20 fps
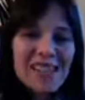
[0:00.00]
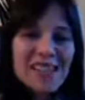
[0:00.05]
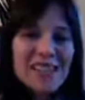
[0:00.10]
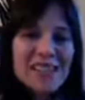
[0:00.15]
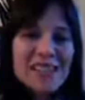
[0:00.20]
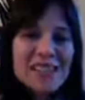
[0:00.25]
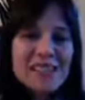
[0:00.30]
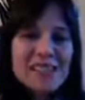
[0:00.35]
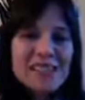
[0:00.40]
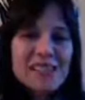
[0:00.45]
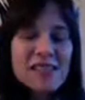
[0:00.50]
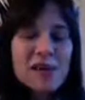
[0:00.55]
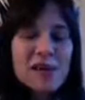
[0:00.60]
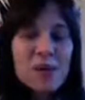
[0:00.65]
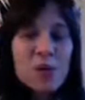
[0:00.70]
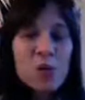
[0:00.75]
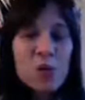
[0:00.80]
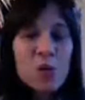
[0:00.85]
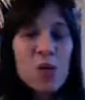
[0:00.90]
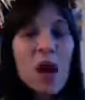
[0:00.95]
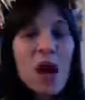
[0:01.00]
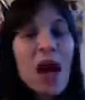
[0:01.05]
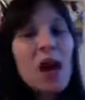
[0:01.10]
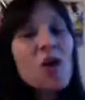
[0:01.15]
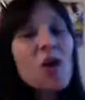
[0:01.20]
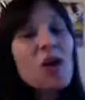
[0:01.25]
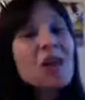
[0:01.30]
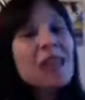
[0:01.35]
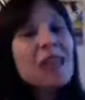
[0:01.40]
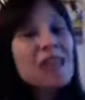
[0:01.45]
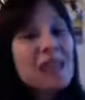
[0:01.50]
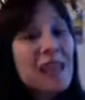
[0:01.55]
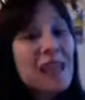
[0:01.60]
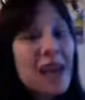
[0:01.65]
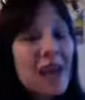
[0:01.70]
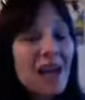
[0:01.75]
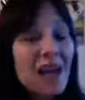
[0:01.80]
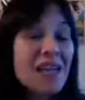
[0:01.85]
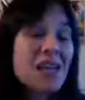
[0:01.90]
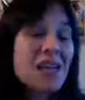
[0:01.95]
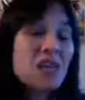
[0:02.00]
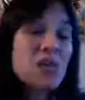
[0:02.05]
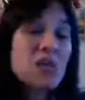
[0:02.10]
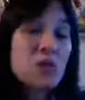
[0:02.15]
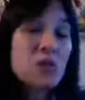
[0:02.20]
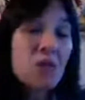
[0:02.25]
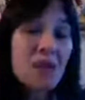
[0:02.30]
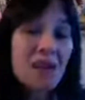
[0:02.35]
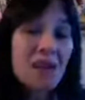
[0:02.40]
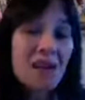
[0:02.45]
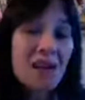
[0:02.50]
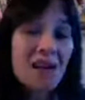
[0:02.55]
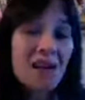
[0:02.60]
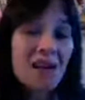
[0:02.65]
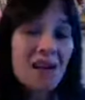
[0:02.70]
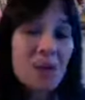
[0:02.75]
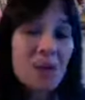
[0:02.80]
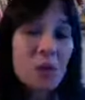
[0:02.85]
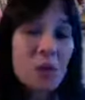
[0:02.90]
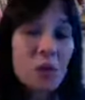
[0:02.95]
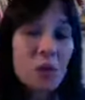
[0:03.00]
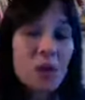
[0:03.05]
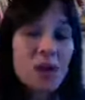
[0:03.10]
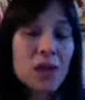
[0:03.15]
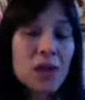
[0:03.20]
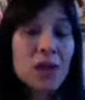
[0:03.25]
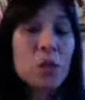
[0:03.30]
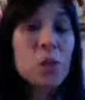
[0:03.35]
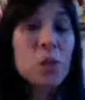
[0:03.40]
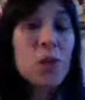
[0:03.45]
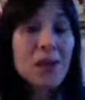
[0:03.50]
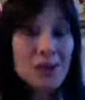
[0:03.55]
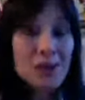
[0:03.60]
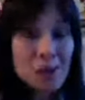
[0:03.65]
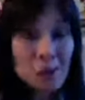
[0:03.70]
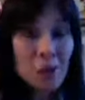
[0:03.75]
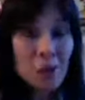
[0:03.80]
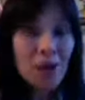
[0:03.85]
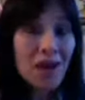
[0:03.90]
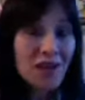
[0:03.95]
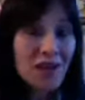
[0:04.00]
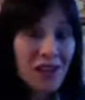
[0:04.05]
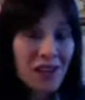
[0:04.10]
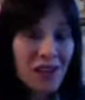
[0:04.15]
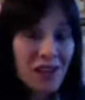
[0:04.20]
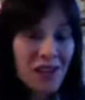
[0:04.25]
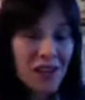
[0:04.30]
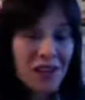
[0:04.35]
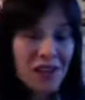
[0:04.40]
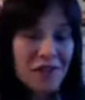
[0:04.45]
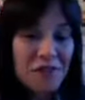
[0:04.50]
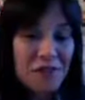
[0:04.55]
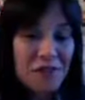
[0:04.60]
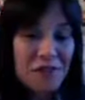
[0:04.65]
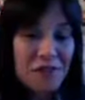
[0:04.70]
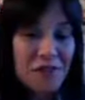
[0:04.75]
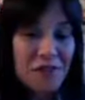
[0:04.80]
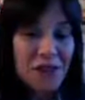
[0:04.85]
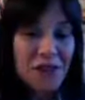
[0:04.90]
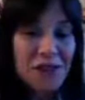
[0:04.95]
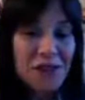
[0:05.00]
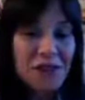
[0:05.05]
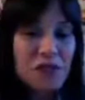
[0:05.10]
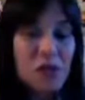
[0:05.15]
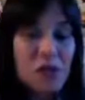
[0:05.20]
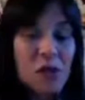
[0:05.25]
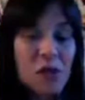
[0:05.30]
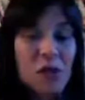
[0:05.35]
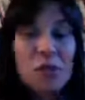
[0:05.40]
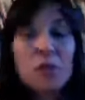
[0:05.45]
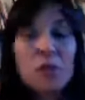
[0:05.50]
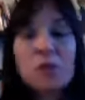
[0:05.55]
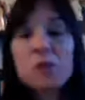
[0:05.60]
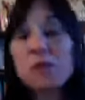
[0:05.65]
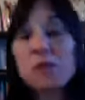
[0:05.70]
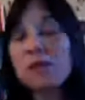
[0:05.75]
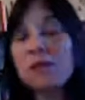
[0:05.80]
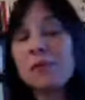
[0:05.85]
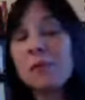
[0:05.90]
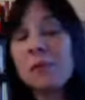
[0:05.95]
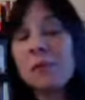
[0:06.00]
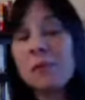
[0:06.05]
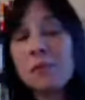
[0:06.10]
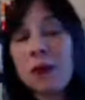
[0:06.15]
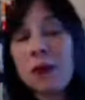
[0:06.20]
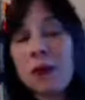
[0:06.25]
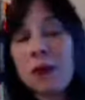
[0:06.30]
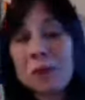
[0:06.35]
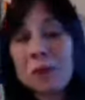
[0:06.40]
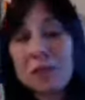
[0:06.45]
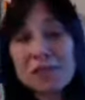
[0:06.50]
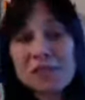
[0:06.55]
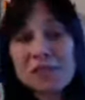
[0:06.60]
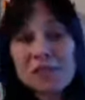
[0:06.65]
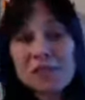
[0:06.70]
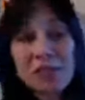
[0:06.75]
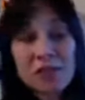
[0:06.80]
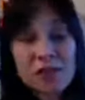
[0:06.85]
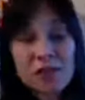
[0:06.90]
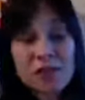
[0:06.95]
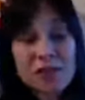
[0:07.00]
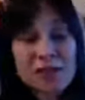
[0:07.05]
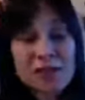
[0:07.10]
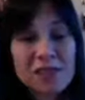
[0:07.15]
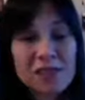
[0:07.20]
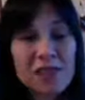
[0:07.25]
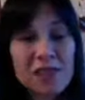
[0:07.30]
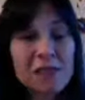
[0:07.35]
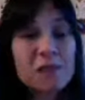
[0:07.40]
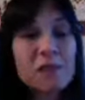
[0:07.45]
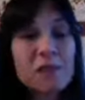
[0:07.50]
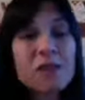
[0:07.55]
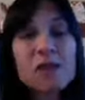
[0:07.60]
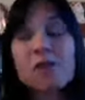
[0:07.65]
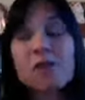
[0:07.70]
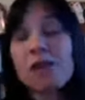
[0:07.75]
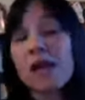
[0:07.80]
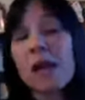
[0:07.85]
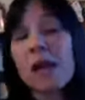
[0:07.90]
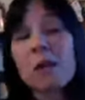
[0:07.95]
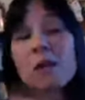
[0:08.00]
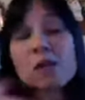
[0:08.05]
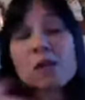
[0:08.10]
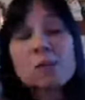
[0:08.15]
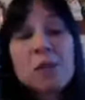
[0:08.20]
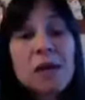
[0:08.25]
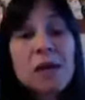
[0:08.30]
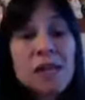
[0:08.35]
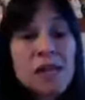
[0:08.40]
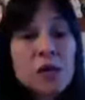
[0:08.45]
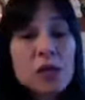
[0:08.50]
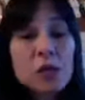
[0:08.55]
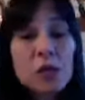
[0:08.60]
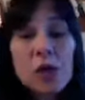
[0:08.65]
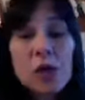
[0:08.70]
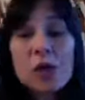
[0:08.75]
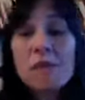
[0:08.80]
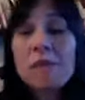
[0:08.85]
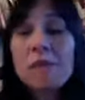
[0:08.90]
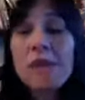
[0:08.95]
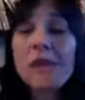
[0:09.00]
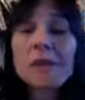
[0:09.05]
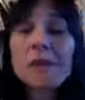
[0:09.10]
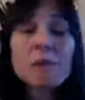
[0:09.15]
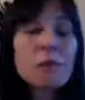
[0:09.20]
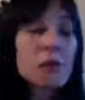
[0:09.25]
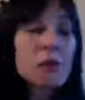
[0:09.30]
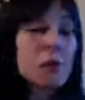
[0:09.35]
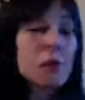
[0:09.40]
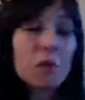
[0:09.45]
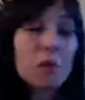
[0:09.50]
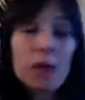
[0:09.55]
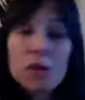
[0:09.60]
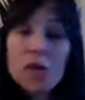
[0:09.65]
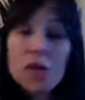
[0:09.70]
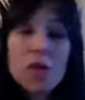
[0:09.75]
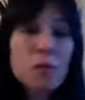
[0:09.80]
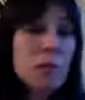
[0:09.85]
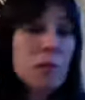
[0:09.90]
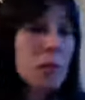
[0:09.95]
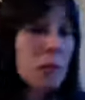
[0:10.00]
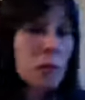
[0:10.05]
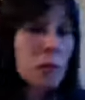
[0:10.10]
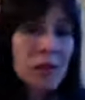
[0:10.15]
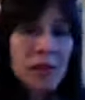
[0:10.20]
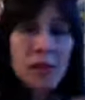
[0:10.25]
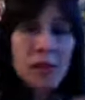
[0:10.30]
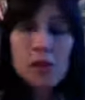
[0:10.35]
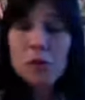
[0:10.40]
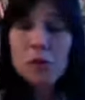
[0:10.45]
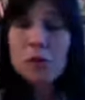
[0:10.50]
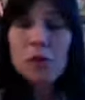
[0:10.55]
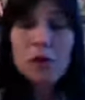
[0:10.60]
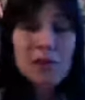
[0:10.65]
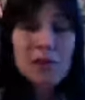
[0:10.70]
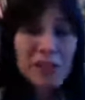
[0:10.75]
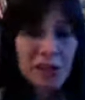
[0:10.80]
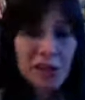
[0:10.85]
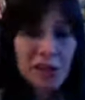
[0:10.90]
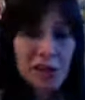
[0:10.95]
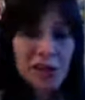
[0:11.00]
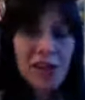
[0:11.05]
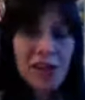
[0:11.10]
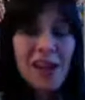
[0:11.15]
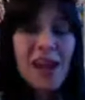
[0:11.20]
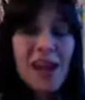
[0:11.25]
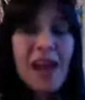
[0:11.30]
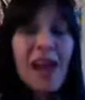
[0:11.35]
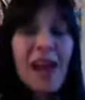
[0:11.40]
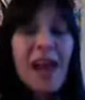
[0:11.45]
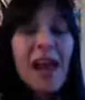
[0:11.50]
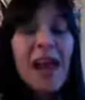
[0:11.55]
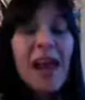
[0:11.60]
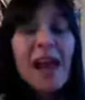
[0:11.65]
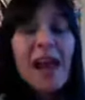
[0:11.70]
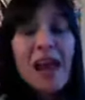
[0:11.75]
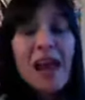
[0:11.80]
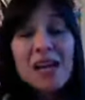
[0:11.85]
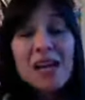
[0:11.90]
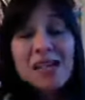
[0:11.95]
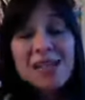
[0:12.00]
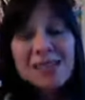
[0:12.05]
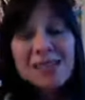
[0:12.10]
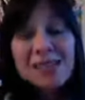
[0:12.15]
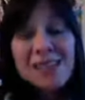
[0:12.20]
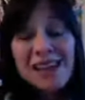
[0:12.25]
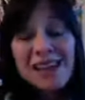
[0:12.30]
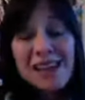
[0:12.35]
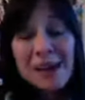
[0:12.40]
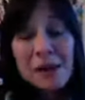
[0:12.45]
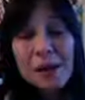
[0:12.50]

is how aligned you are with what you want in your life, right? So we put together this statement of like how much money you want to make per month or per week or per year, and